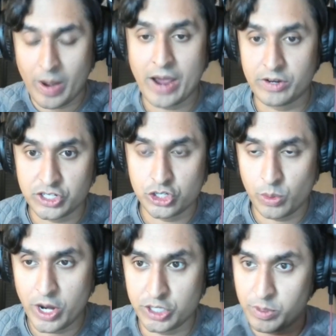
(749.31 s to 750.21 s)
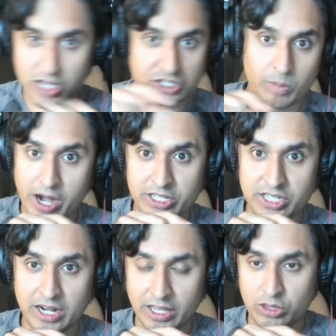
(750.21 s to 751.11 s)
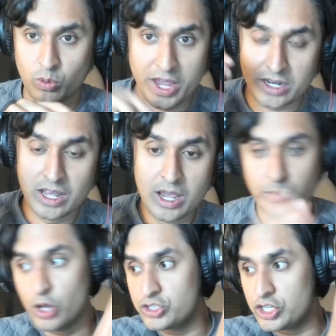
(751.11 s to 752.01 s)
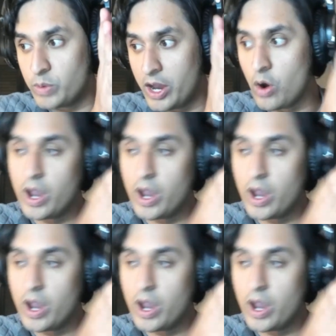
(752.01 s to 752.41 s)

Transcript: around a situation because their mind is kind of like the wind blows this way.